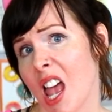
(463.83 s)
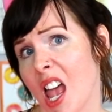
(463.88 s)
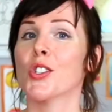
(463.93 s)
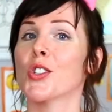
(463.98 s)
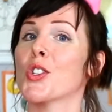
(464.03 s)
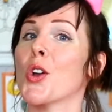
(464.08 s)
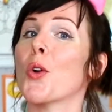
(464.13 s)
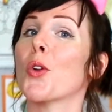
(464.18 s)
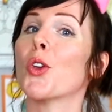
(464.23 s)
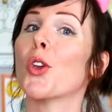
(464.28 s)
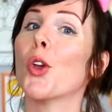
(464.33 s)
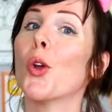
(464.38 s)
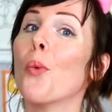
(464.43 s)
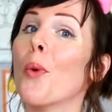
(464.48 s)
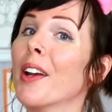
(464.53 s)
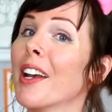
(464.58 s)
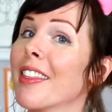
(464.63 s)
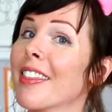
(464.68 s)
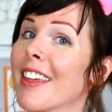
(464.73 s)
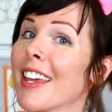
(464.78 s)
So you
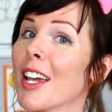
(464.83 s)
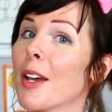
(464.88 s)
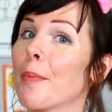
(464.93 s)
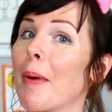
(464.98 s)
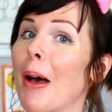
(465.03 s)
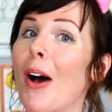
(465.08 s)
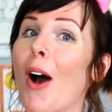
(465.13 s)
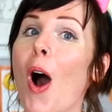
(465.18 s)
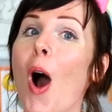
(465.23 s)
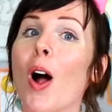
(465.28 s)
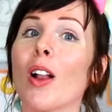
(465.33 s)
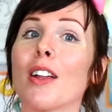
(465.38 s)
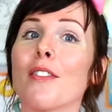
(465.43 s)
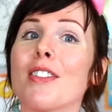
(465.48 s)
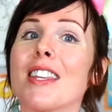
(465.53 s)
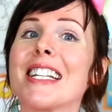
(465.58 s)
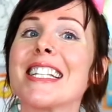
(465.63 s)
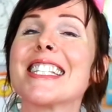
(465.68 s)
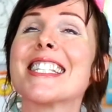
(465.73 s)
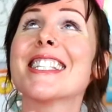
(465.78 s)
want to think about all of
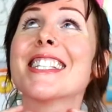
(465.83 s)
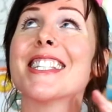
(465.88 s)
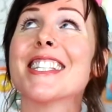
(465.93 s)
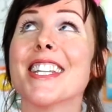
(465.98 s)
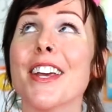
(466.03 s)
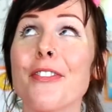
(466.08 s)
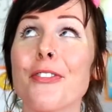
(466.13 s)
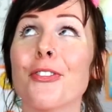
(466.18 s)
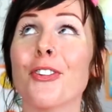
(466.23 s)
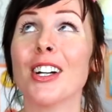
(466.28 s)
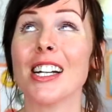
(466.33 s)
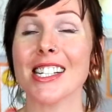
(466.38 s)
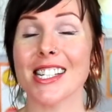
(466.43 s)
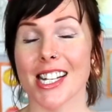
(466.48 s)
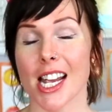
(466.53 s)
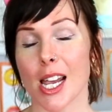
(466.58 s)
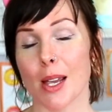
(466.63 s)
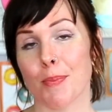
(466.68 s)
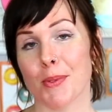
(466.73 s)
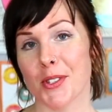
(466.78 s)
the different
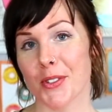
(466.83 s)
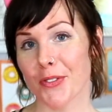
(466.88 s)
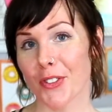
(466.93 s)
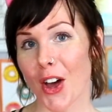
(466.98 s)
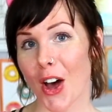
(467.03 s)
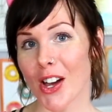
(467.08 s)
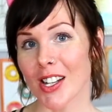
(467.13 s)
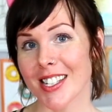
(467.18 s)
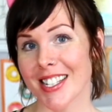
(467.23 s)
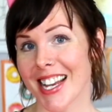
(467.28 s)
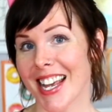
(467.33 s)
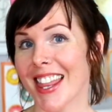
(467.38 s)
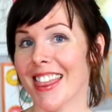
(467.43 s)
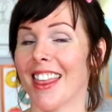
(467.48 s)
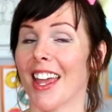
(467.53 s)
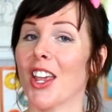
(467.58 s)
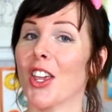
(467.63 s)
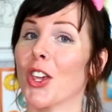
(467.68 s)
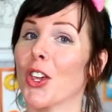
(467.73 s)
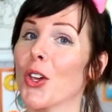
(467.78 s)
types of content
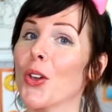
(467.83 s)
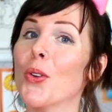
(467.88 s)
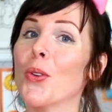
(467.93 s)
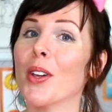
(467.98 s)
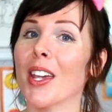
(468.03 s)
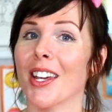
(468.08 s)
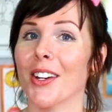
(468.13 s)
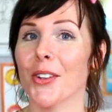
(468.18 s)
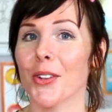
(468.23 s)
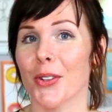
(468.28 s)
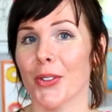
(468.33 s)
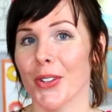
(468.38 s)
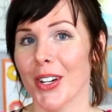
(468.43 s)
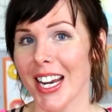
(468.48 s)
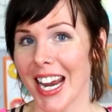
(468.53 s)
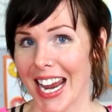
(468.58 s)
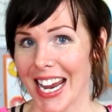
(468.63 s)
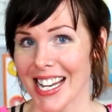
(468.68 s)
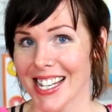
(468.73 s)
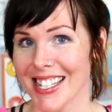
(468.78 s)
that you can
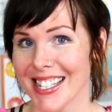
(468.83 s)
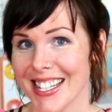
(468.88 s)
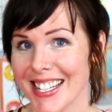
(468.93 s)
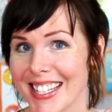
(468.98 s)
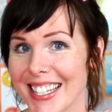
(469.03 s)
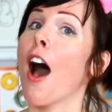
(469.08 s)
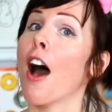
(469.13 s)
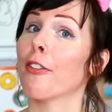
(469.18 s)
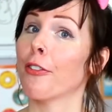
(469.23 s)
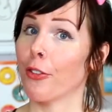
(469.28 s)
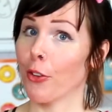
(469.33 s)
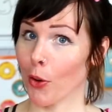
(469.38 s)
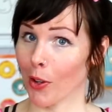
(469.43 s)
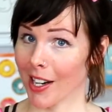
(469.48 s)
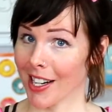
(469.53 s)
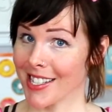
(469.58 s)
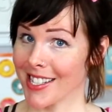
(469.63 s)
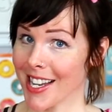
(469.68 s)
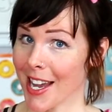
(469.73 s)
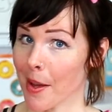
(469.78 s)
create.
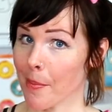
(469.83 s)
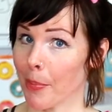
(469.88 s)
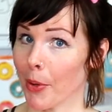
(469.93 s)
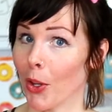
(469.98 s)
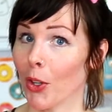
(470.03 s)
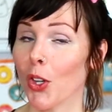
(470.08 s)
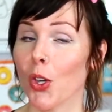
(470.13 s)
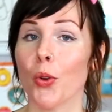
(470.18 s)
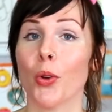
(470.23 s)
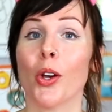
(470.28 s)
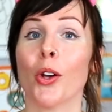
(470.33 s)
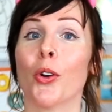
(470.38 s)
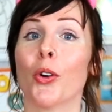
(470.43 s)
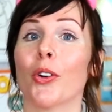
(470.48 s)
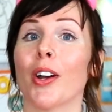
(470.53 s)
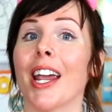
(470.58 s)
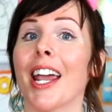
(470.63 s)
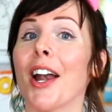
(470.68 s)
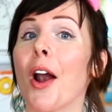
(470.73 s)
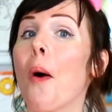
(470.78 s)
For example, you could
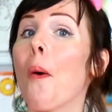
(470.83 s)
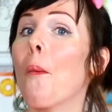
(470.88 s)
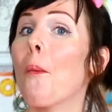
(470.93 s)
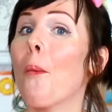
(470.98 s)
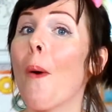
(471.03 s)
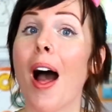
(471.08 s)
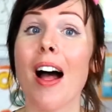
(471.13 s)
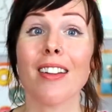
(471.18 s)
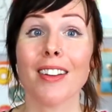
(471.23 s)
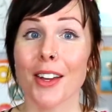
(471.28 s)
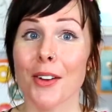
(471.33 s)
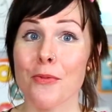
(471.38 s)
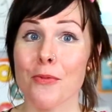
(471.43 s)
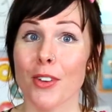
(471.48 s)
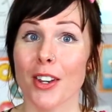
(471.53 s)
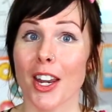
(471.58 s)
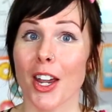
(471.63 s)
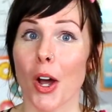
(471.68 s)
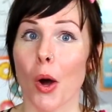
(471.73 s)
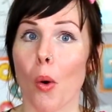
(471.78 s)
create a welcome
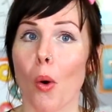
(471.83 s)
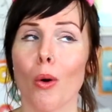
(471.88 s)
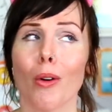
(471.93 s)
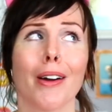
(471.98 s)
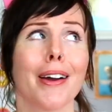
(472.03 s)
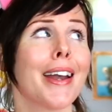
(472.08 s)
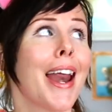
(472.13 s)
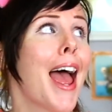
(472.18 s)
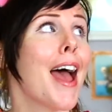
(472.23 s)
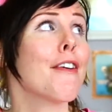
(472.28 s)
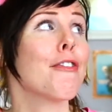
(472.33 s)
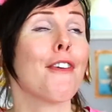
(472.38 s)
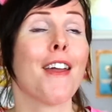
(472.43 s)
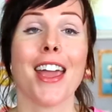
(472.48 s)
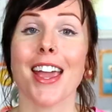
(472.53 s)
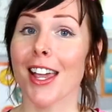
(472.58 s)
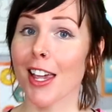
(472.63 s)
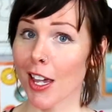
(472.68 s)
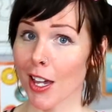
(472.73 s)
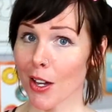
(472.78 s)
video or an
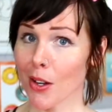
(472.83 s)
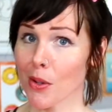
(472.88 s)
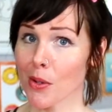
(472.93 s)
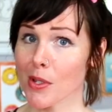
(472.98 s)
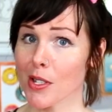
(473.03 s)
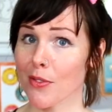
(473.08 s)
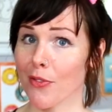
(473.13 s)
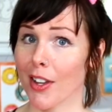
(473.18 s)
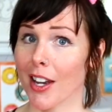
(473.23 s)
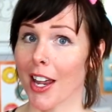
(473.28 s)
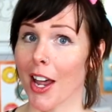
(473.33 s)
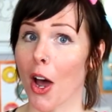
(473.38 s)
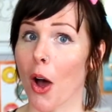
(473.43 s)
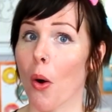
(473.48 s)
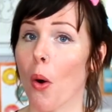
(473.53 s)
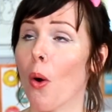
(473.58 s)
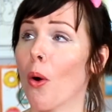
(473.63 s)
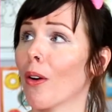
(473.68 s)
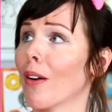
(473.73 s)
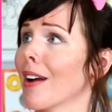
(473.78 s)
FAQs
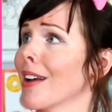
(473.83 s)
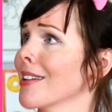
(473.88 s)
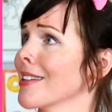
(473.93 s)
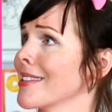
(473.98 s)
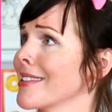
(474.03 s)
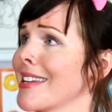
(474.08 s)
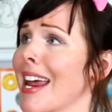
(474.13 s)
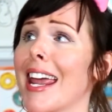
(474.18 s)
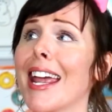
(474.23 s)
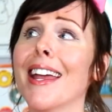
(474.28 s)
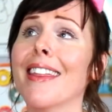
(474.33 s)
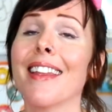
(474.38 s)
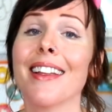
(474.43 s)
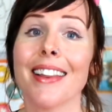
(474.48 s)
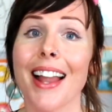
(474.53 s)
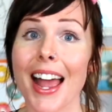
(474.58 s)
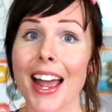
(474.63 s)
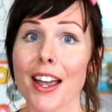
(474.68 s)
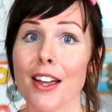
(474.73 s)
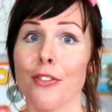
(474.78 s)
video or a day in the
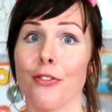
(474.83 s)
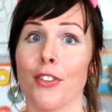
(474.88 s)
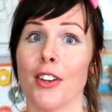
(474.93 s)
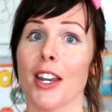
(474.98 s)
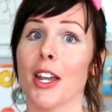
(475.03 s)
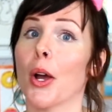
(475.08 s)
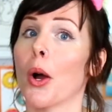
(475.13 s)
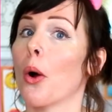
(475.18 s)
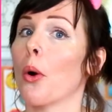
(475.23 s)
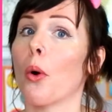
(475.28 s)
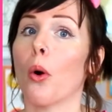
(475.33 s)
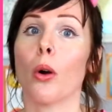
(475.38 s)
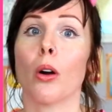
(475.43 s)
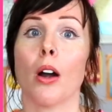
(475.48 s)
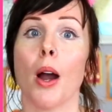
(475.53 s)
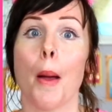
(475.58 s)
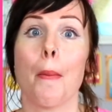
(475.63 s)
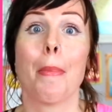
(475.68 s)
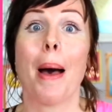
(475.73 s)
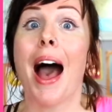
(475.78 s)
life video or
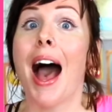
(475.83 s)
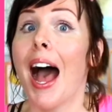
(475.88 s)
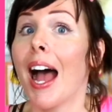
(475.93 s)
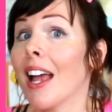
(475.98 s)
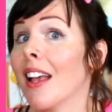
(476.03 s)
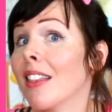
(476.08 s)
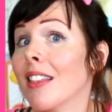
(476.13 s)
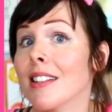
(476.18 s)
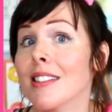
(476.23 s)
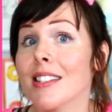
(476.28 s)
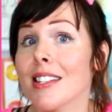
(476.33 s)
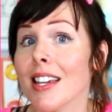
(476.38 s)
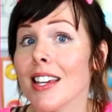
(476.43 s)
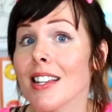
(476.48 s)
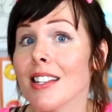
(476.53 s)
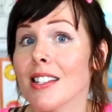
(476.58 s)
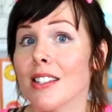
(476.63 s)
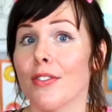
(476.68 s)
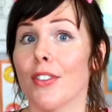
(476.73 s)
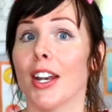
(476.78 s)
a behind the
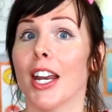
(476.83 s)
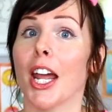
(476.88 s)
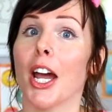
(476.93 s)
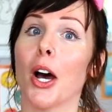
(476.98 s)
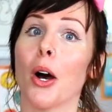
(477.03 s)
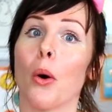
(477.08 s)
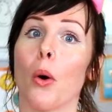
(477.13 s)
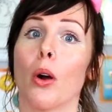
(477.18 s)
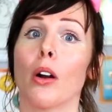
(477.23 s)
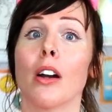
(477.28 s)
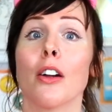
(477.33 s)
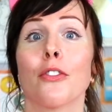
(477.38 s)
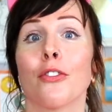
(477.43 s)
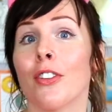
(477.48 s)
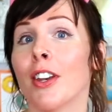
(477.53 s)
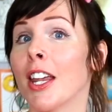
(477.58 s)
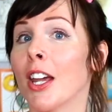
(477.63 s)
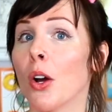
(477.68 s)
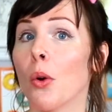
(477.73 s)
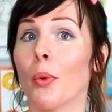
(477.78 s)
scenes video or a
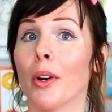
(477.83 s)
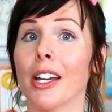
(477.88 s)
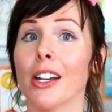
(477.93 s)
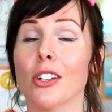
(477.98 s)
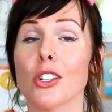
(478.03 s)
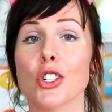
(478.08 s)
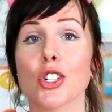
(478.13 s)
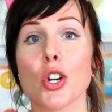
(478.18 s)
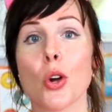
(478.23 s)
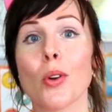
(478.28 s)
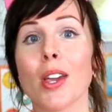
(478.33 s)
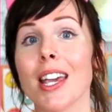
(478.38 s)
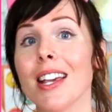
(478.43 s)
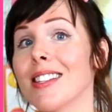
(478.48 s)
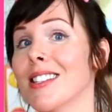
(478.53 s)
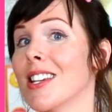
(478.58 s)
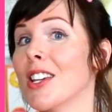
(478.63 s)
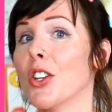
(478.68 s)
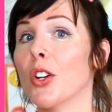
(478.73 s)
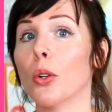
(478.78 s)
video where you're
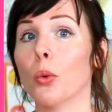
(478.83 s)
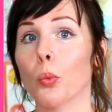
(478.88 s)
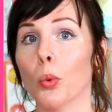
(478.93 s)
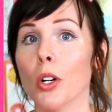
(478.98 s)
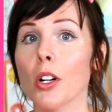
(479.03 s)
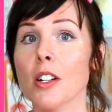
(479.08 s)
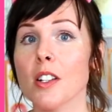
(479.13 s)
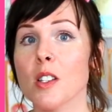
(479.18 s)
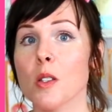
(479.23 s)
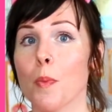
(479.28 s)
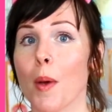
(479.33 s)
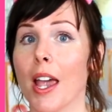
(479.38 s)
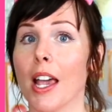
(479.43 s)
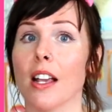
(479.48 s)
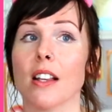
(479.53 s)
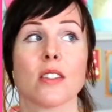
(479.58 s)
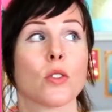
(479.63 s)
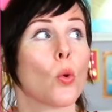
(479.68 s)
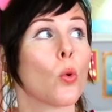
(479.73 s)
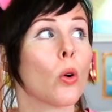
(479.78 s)
showcasing your
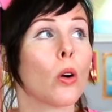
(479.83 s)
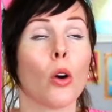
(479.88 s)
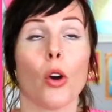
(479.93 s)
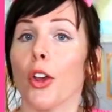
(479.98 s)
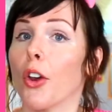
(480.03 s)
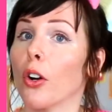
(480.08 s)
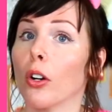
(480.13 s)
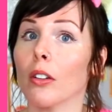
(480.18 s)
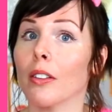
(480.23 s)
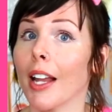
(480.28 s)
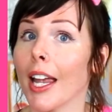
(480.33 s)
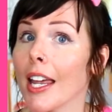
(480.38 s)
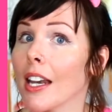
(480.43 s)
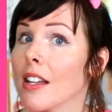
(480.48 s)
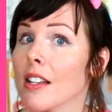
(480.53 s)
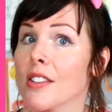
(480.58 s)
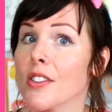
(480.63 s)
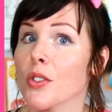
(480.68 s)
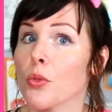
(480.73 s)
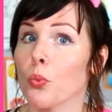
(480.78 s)
workspace or your
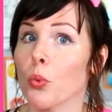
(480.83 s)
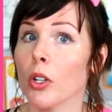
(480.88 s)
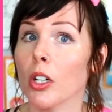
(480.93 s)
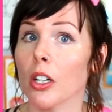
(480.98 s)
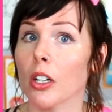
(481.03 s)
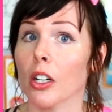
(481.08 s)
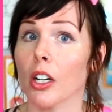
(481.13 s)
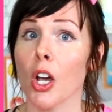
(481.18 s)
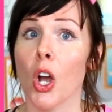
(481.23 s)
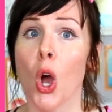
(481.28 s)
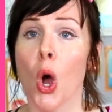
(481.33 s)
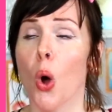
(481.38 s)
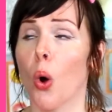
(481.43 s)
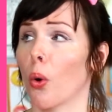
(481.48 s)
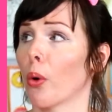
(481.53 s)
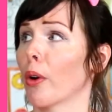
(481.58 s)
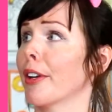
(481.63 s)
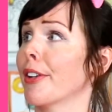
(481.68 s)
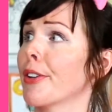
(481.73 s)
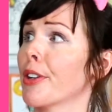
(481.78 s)
latest work,
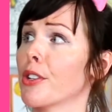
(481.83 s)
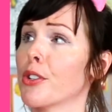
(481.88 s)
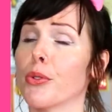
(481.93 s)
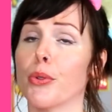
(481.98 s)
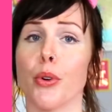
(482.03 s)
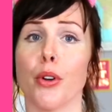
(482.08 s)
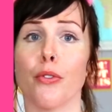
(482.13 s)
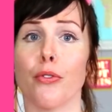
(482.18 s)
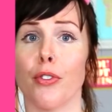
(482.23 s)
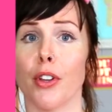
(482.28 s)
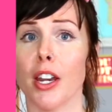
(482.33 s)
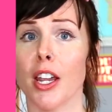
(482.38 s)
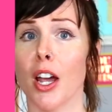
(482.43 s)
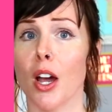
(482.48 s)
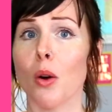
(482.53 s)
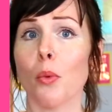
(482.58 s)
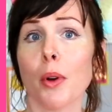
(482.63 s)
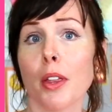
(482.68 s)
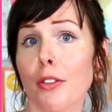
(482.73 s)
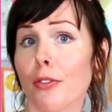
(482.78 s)
or you could do a
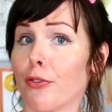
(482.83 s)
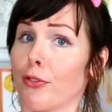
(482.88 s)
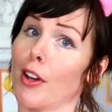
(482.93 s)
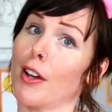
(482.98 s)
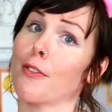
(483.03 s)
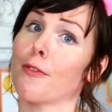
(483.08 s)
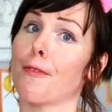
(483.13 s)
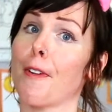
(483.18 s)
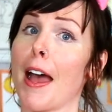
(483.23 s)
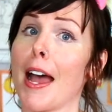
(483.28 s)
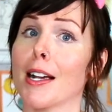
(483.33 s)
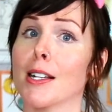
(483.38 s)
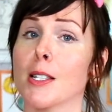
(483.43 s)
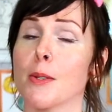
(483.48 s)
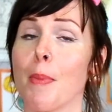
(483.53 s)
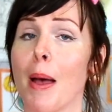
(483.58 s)
video with fun facts